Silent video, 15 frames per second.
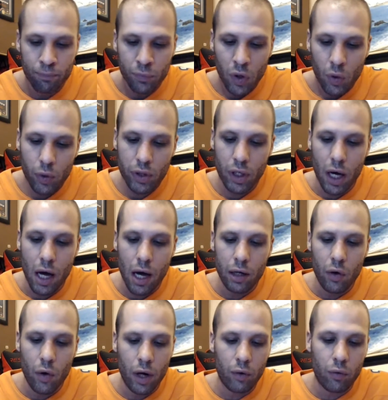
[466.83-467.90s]
With an
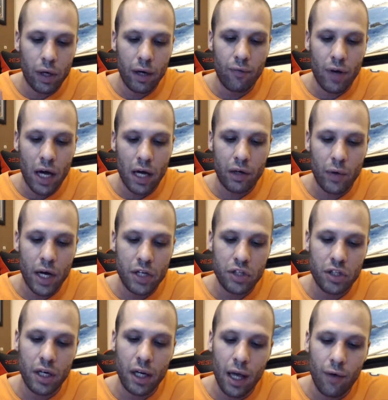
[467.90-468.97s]
ongoing
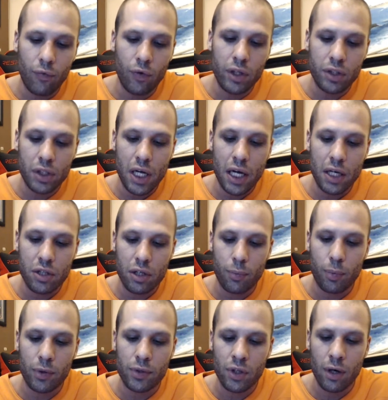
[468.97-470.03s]
reevaluation at every stage and to
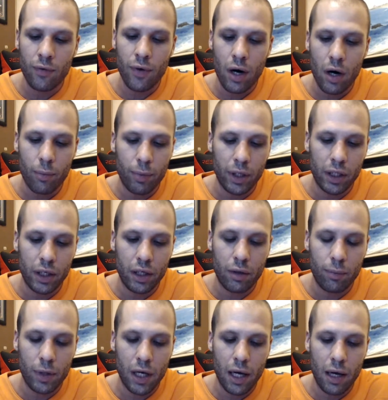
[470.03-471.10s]
preserve our ability to
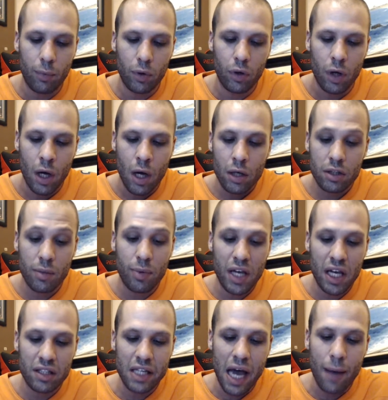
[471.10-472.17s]
be able to be
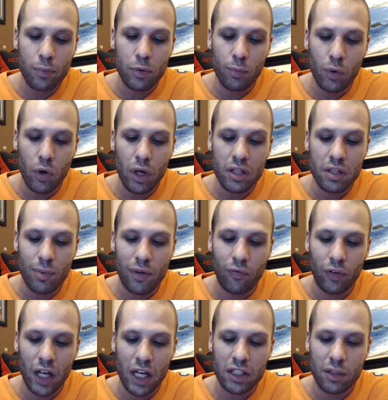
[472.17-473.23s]
adaptable and to be
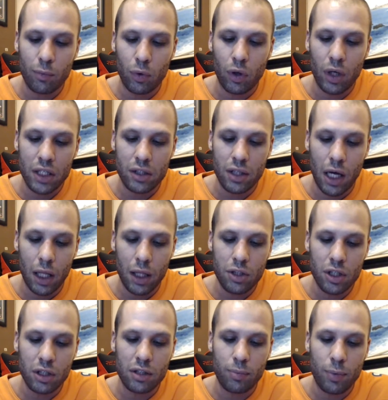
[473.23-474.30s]
flexible as knowledge
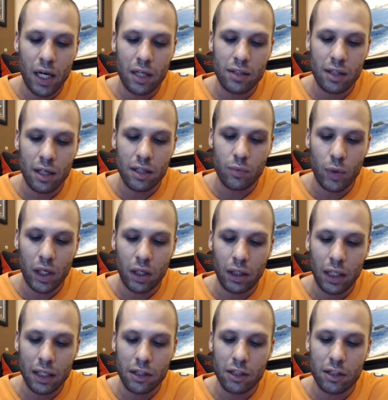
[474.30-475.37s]
expands and as we
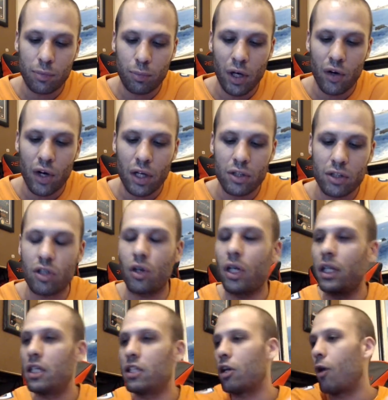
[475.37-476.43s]
collect experience
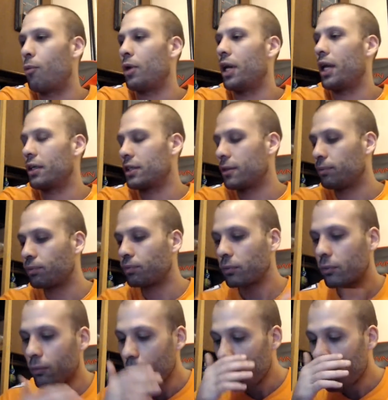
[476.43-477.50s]
during these openings.
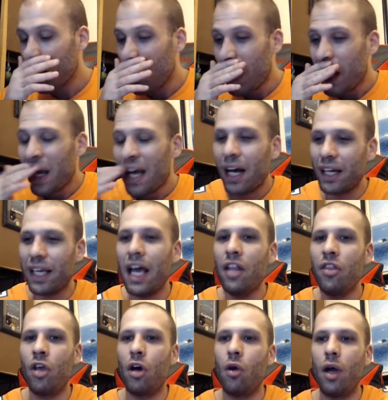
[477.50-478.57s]

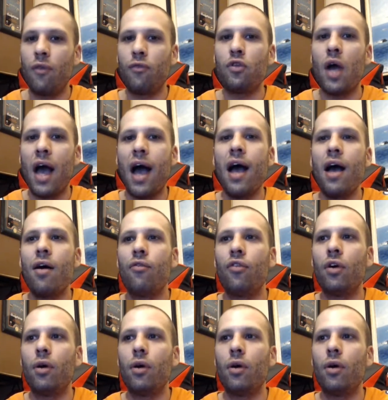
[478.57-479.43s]
Again, though, if you have